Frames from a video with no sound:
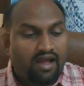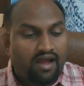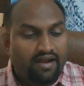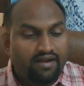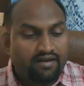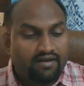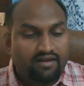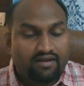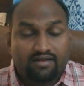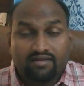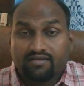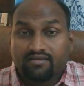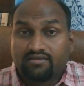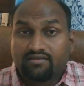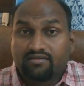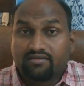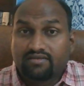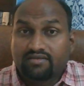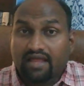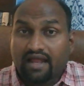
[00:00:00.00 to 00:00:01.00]
And
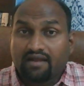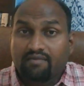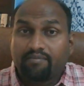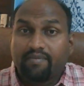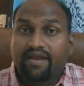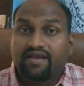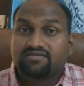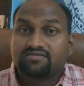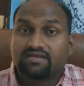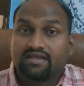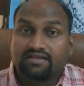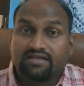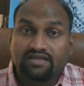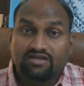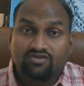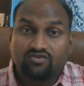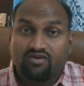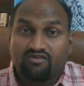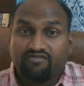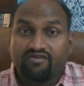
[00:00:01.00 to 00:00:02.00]
that makes
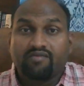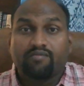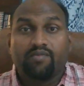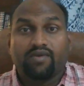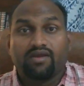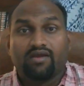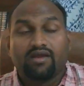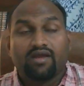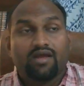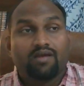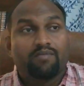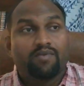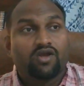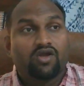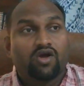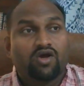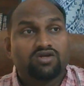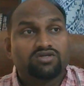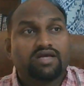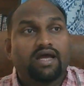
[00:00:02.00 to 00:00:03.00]
nothing to offend me.
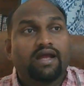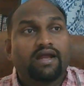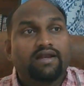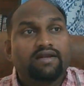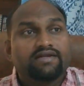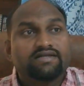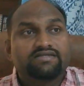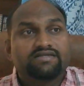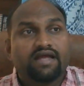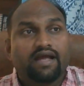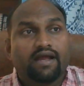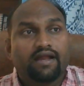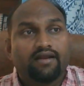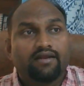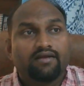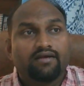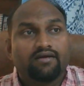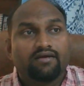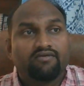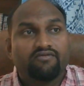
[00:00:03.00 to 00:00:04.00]
Because I
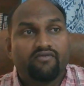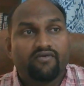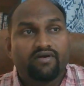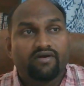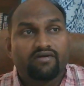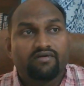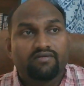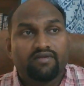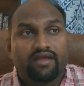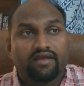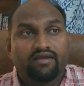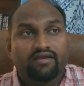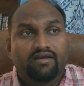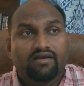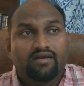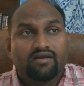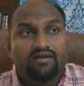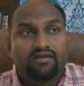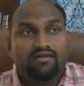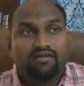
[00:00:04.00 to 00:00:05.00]
understand, like
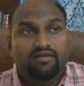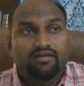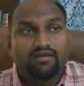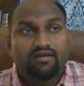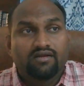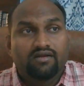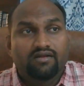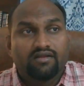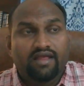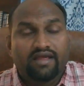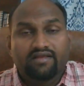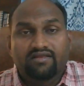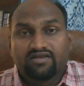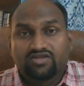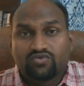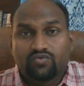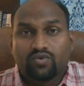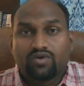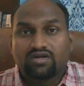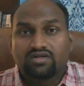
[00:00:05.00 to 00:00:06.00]

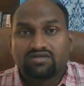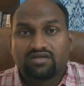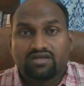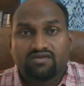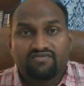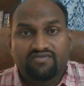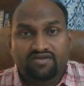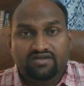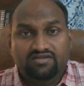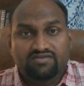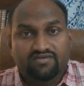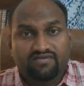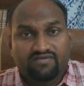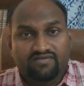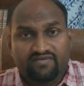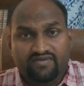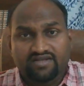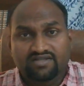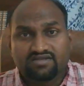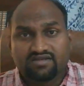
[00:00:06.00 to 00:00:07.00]
this verse in
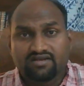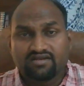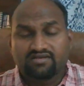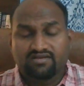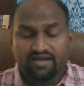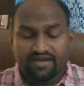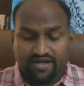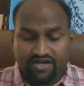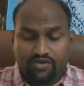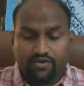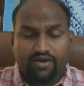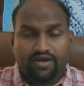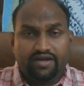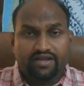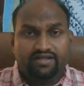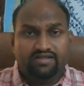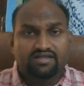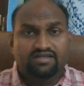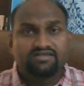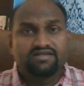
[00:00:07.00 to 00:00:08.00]
2
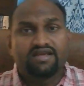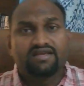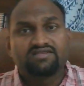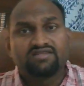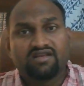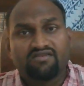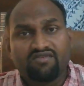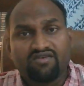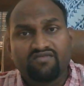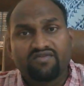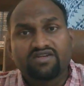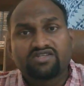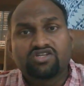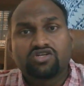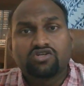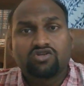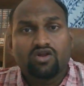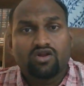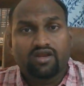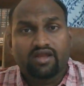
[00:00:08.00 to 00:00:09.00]
Corinthians, it says that we
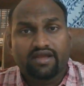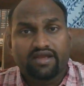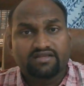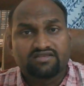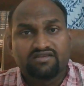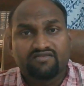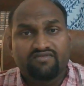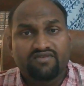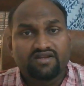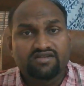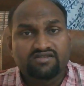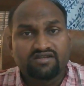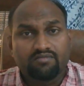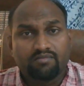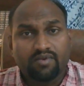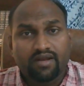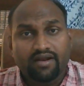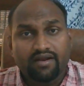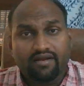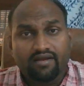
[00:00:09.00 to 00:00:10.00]
wrestle not against the flesh
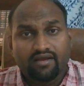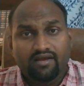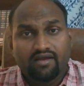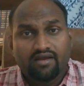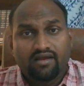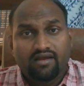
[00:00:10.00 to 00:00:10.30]
and blood.